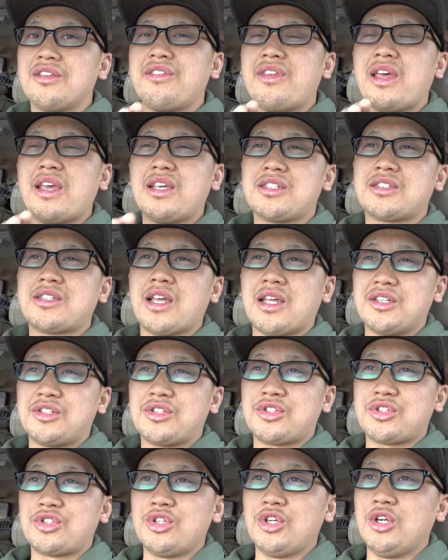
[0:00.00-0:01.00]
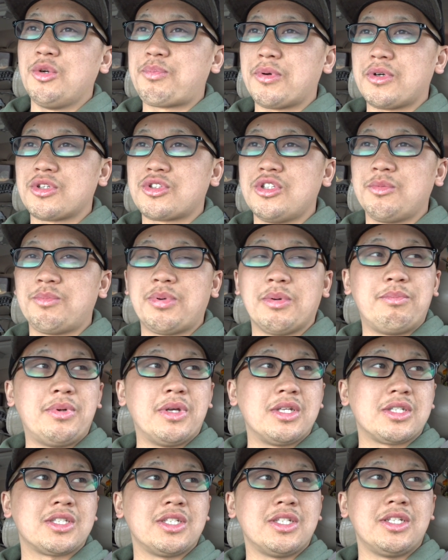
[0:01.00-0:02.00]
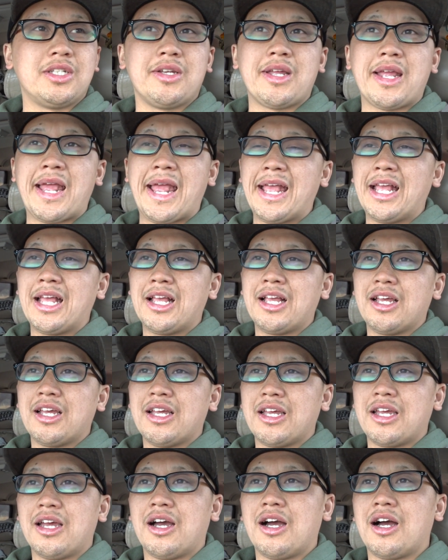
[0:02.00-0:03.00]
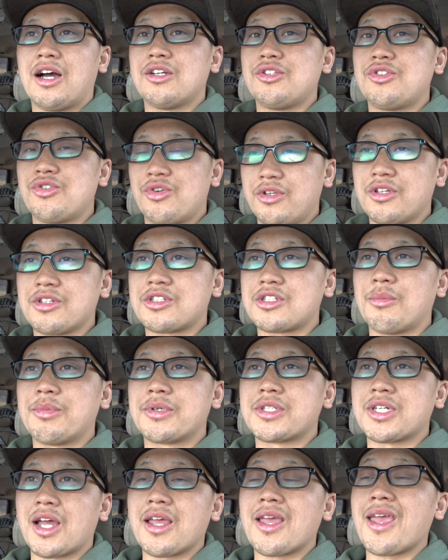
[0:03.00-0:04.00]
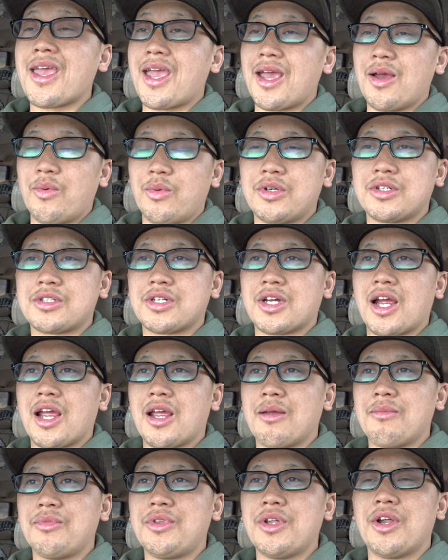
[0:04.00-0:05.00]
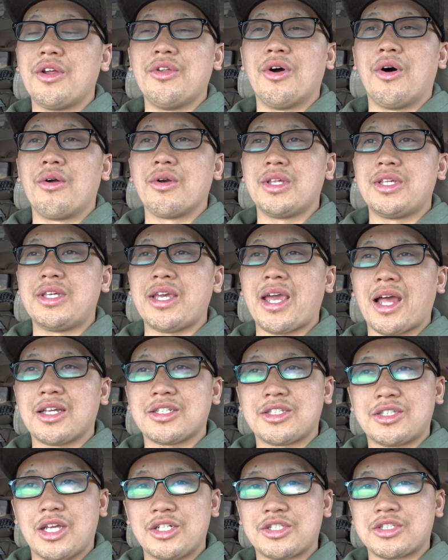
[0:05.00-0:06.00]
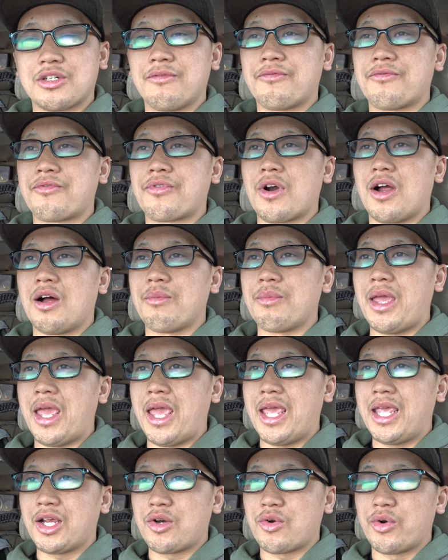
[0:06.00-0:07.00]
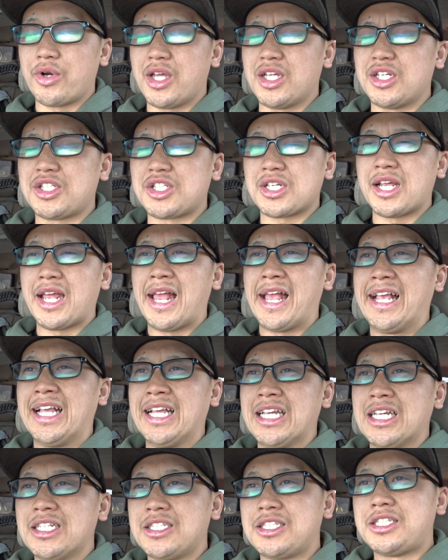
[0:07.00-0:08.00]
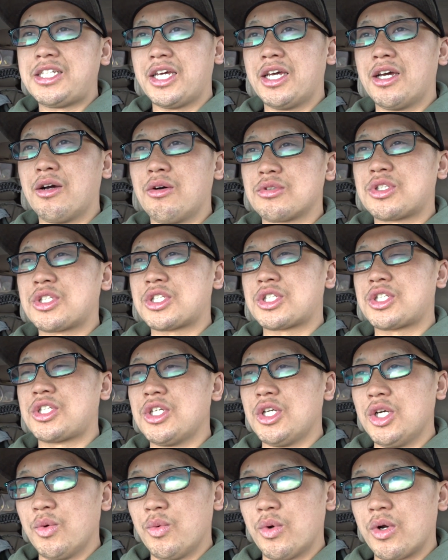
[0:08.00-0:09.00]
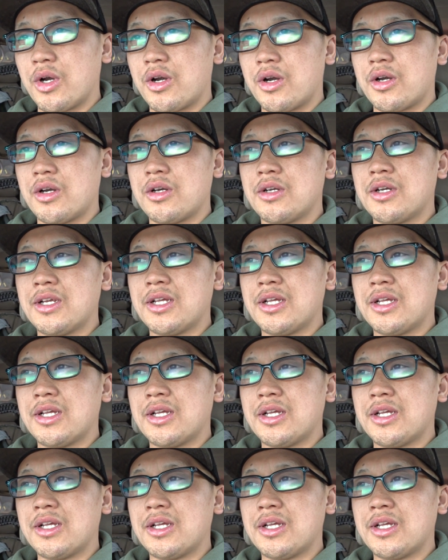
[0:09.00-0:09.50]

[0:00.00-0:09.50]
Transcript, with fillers: They stay super, super busy uh, during the summertime and wintertime. They're the only gas station from Anchorage till Seward